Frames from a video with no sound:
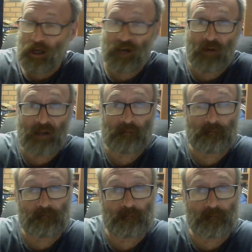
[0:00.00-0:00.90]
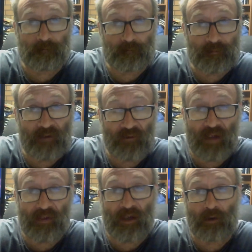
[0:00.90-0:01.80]
Anyway, if
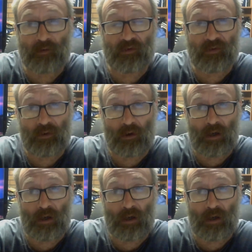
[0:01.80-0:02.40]
nothing else,